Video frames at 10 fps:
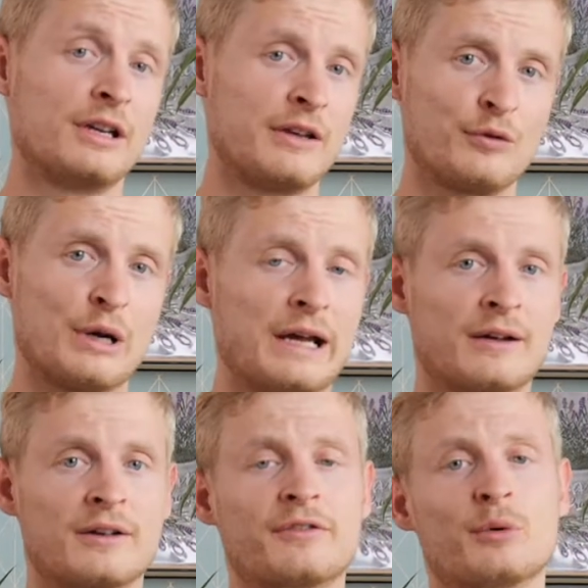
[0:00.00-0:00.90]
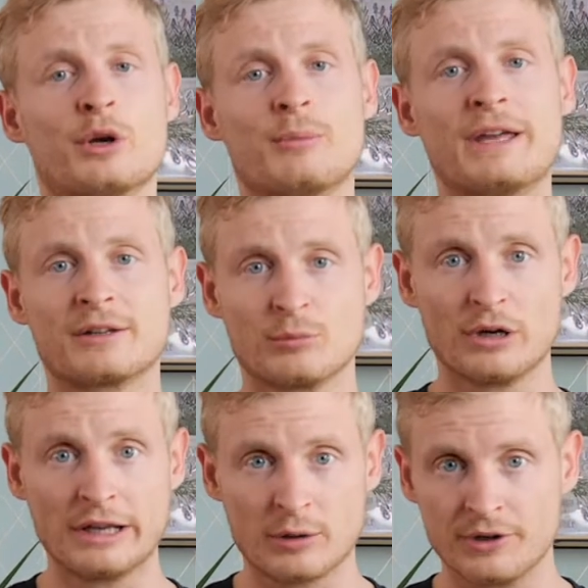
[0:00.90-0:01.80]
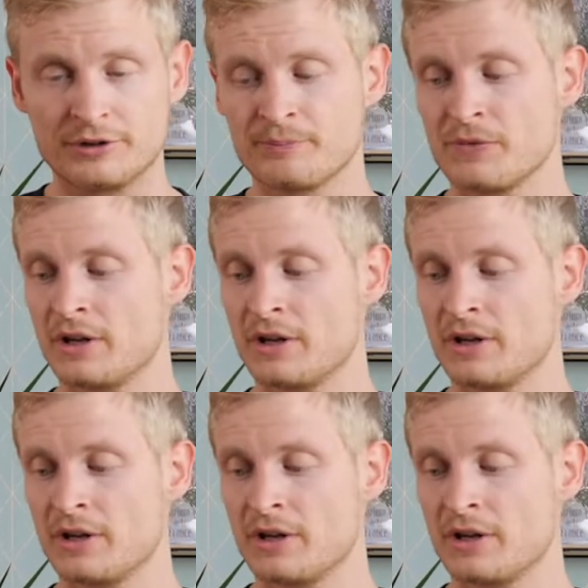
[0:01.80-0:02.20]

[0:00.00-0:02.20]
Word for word: if you like, if you want to make it more liquid.